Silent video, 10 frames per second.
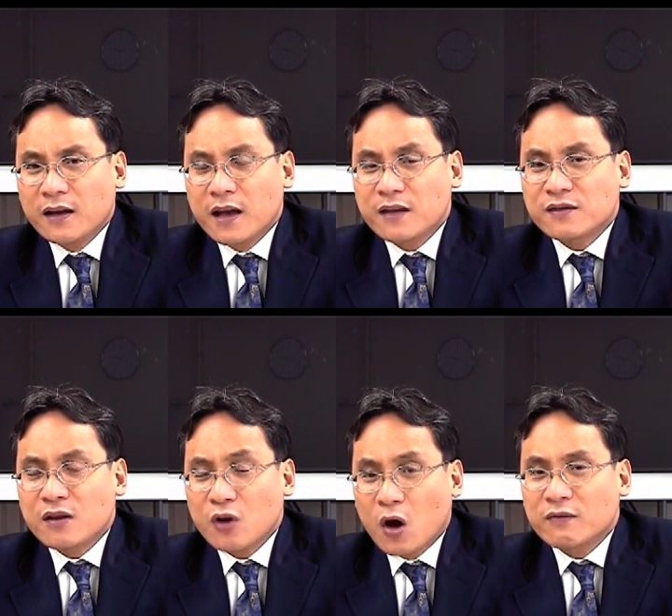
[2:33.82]
is
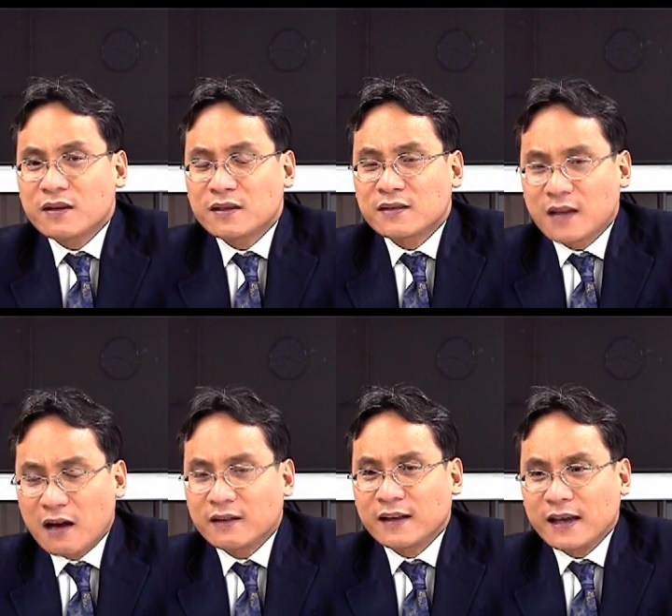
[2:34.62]
not
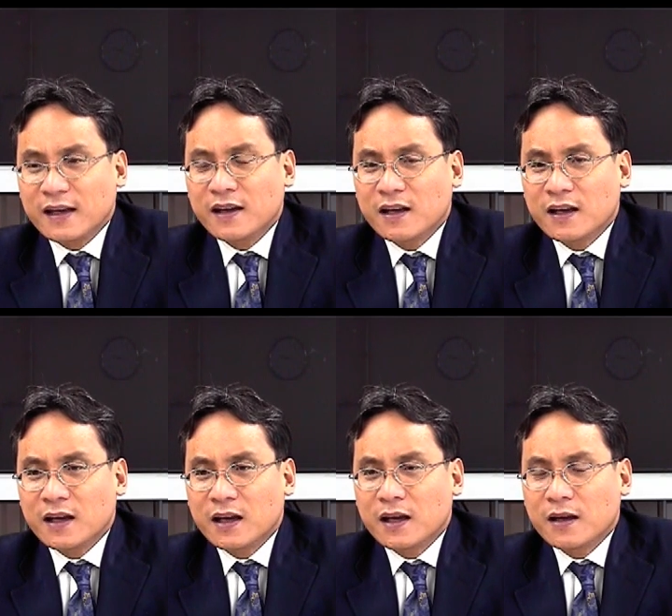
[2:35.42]
necessarily
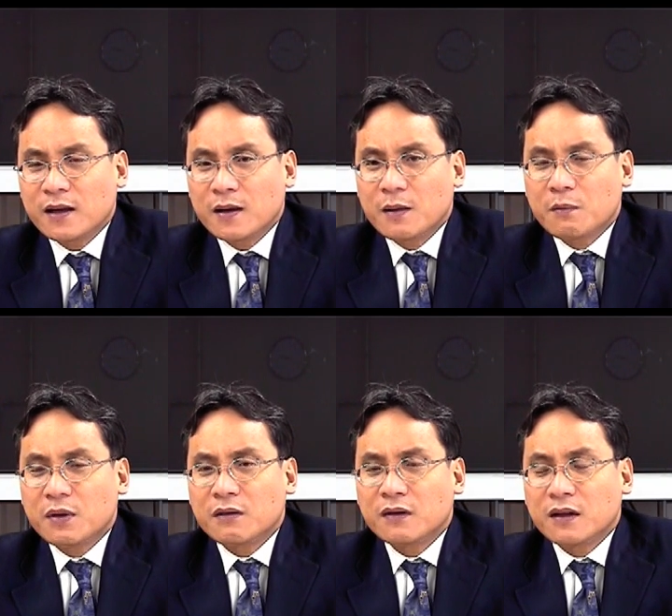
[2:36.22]

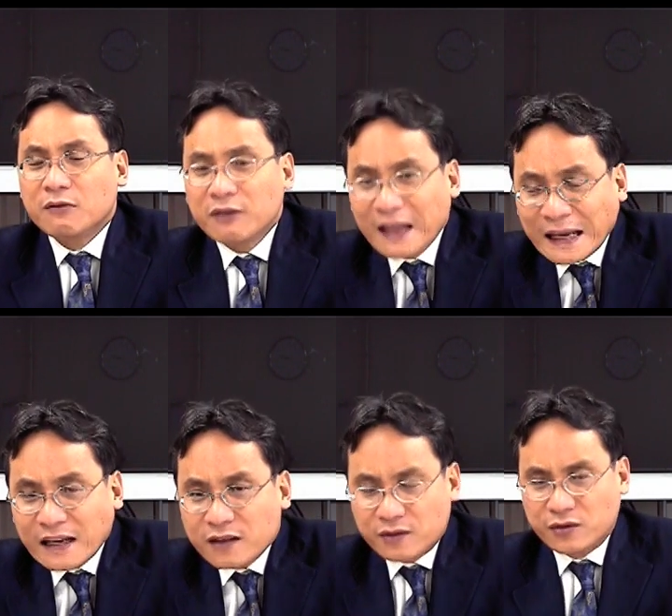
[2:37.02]
be
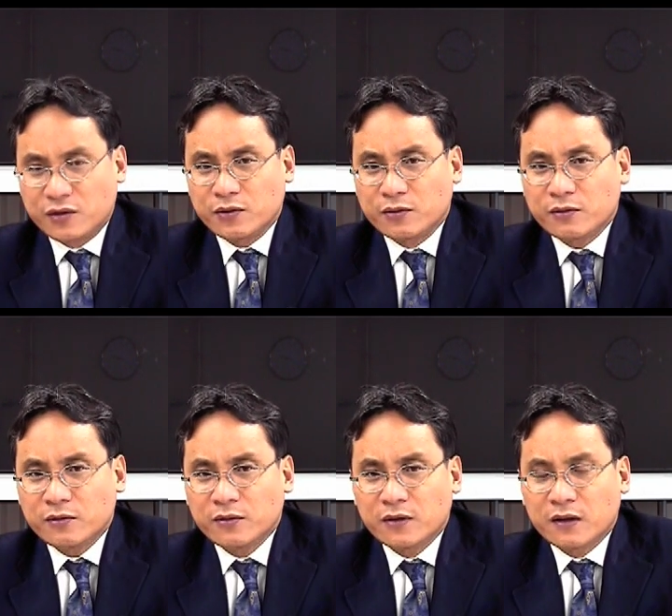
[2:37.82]
related to
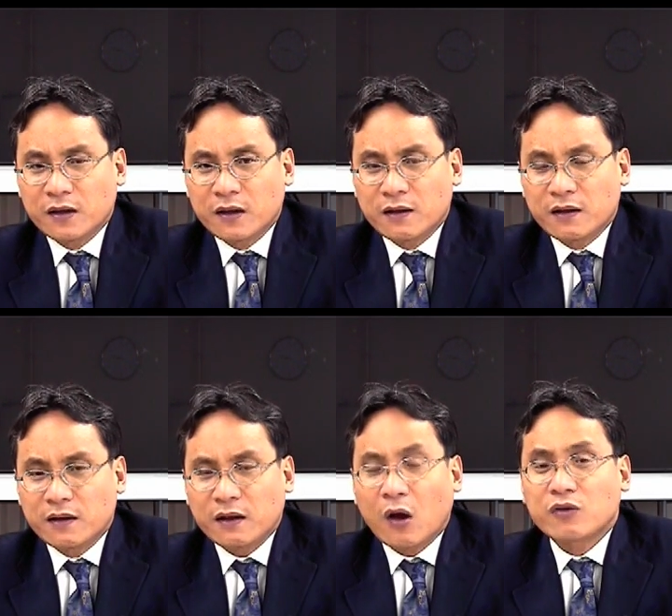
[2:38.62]

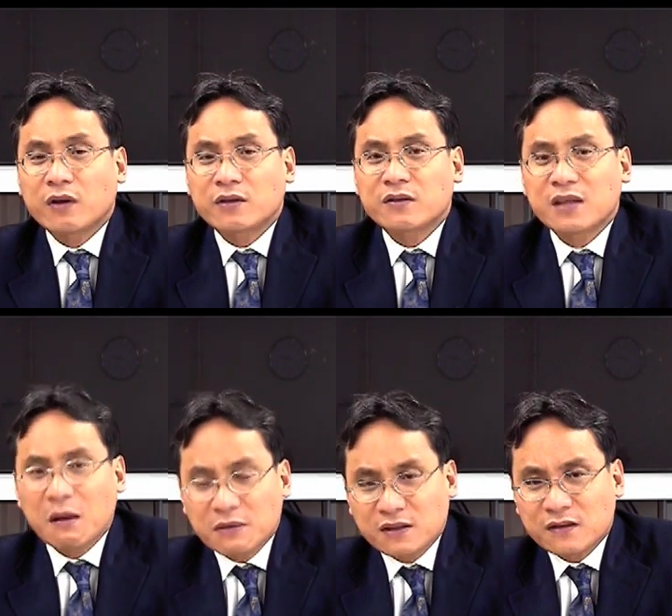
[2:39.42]
the contractual
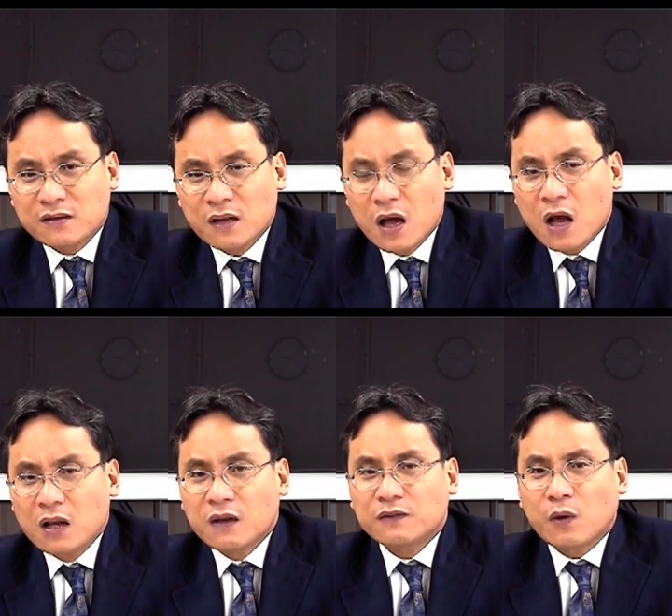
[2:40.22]
substance.
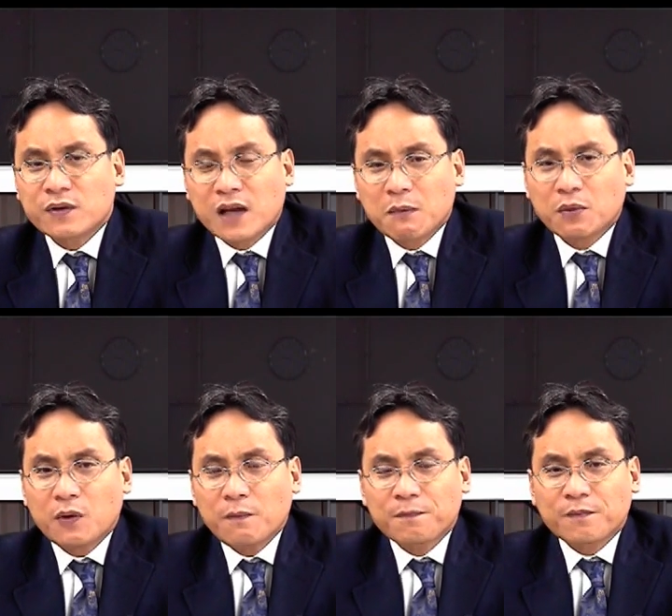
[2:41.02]
For example,